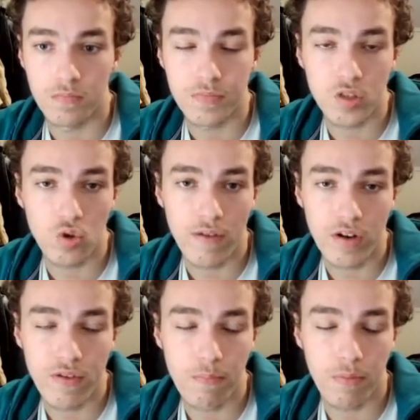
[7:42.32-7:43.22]
So never
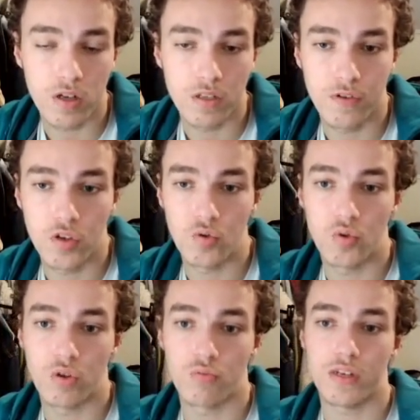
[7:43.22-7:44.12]
give up pawns if you
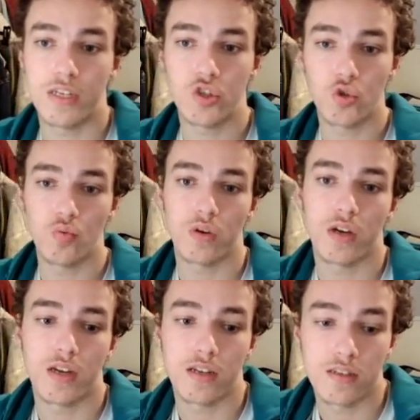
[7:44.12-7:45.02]
don't need to,
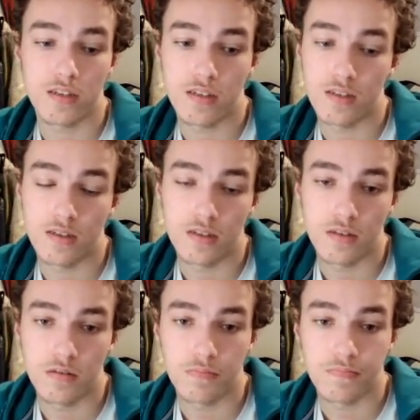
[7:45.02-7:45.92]
and
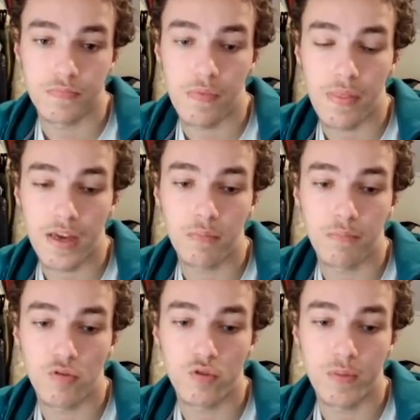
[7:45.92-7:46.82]
they can
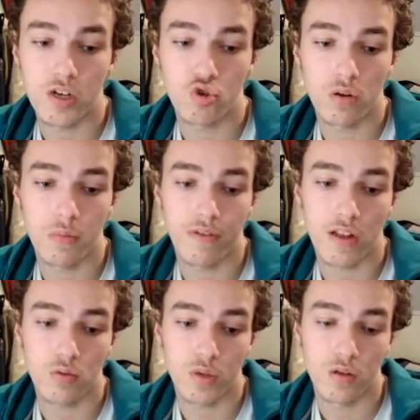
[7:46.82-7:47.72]
prove to be extremely
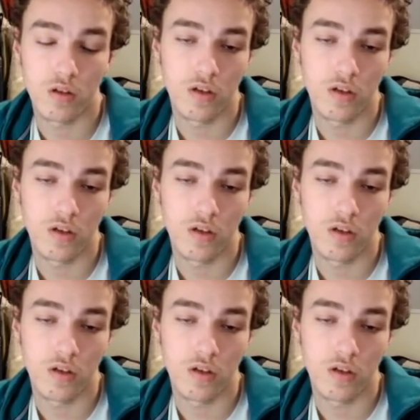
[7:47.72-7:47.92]
valuable,